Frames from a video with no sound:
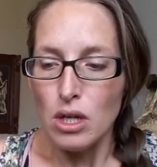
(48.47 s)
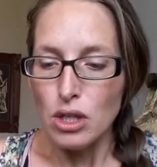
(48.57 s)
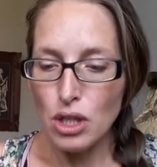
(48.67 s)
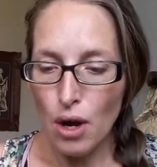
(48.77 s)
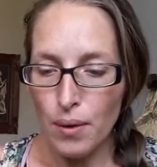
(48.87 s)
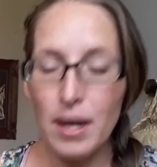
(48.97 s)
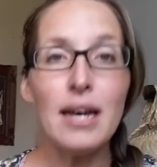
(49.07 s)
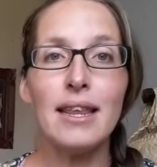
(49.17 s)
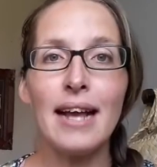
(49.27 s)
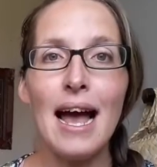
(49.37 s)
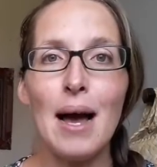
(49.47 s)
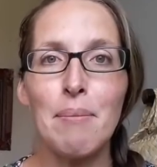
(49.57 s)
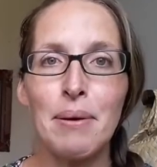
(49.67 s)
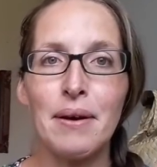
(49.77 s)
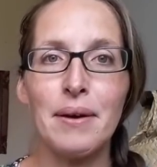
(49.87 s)
So the
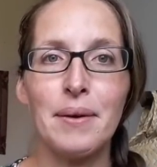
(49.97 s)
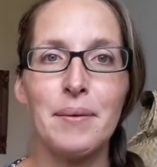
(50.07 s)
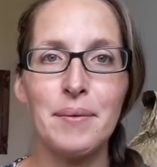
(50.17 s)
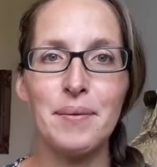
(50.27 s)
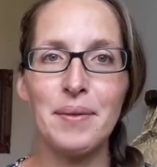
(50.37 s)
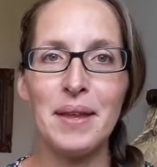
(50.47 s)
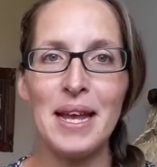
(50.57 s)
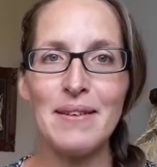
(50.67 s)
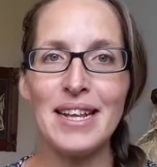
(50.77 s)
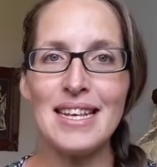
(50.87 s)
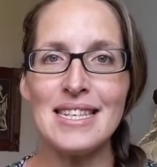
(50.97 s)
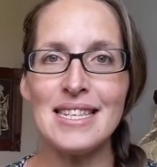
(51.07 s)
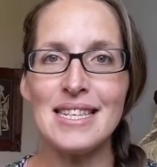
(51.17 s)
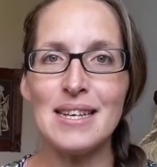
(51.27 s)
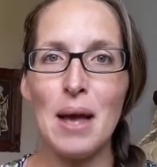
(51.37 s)
cup, here it
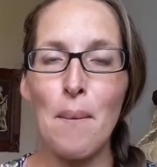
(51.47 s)
is.